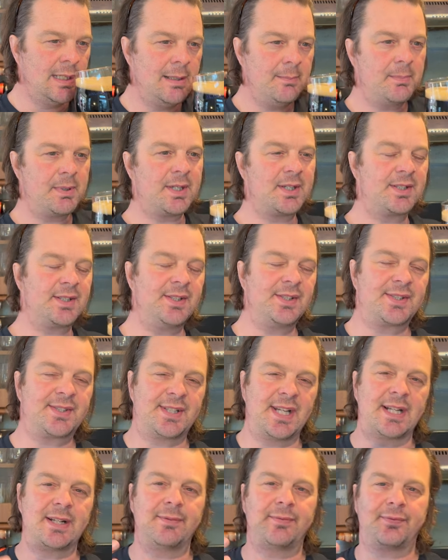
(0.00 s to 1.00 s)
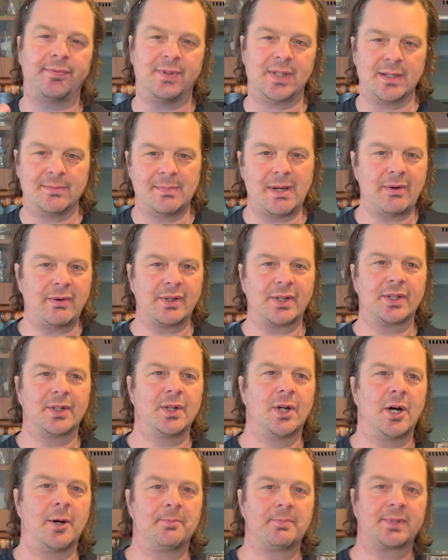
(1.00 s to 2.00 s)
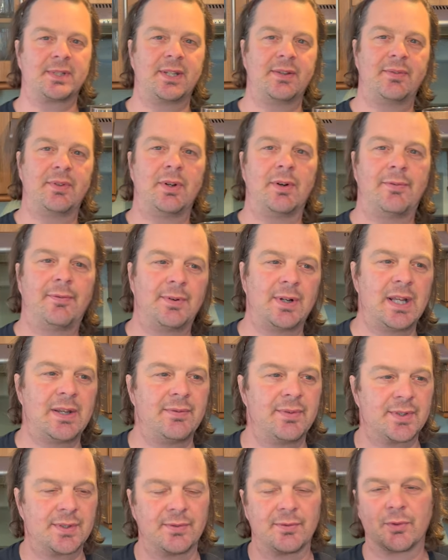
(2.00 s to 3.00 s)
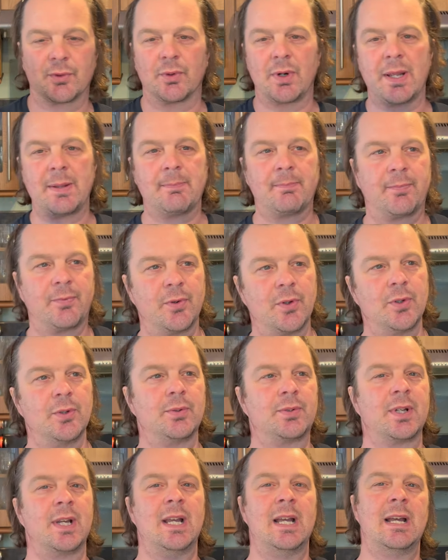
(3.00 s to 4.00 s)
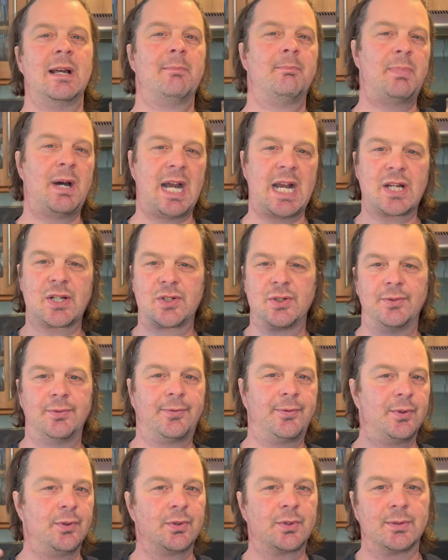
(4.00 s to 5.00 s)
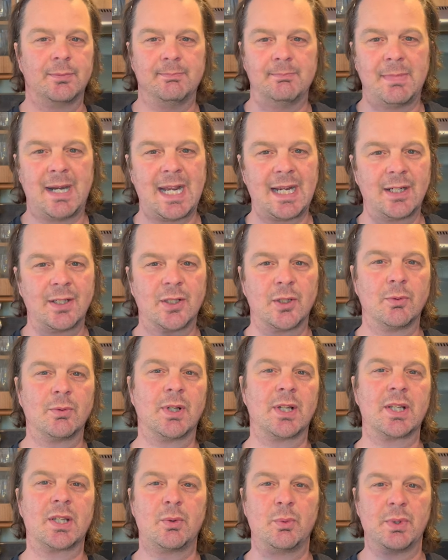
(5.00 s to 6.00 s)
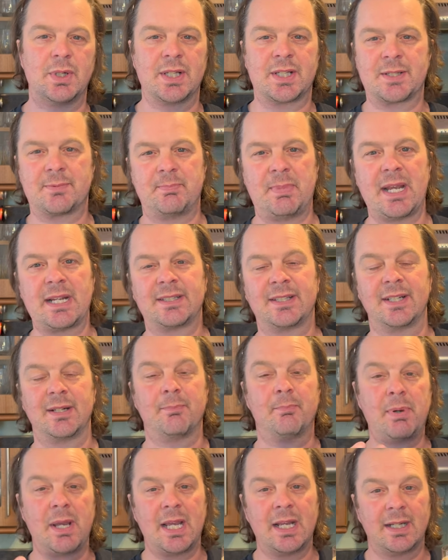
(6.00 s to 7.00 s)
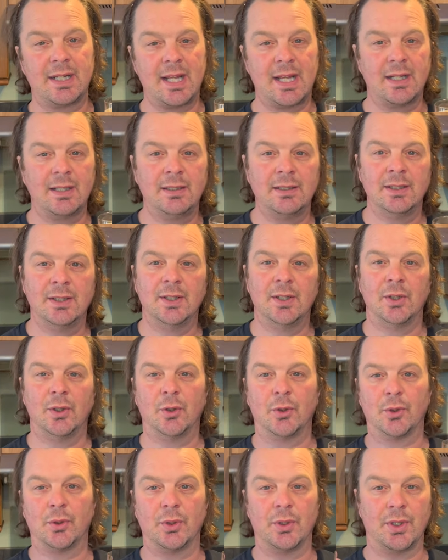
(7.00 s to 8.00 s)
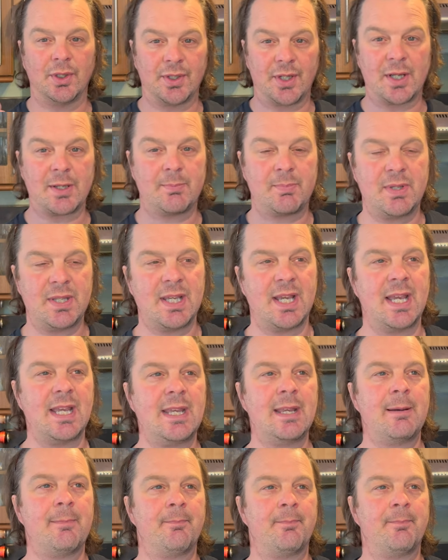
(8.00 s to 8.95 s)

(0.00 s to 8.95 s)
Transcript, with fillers: Because instead of the American hops giving off flavours of grapefruit, passion fruit and mango like you would expect in a pale ale or an IPA,